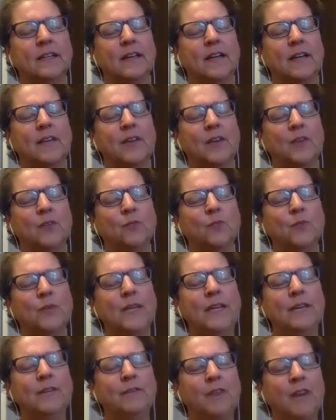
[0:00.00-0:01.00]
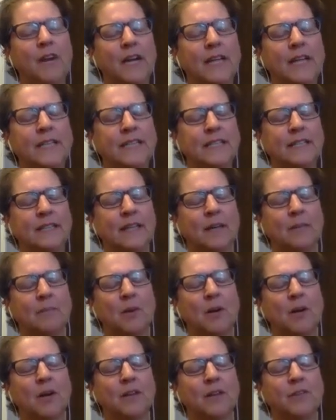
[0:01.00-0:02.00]
and then re-finding that
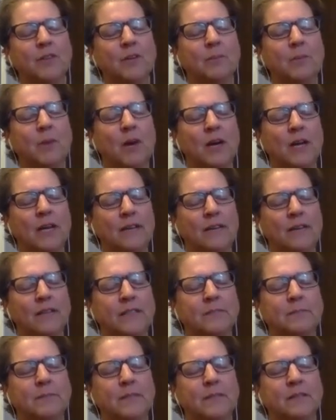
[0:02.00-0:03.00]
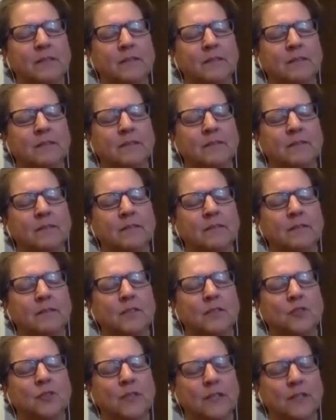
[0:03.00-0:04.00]
part of your body that's been
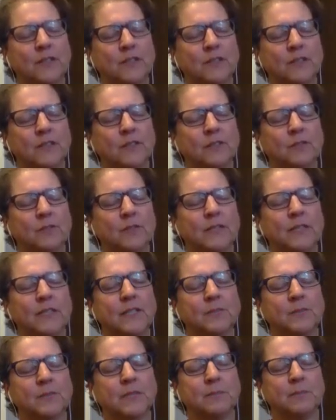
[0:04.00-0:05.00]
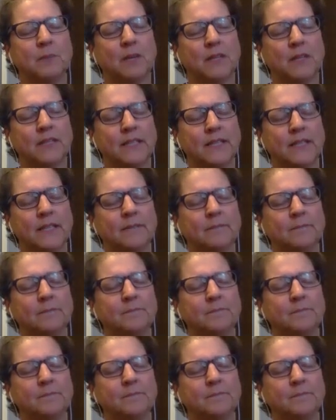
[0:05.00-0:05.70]
triggered or is responding.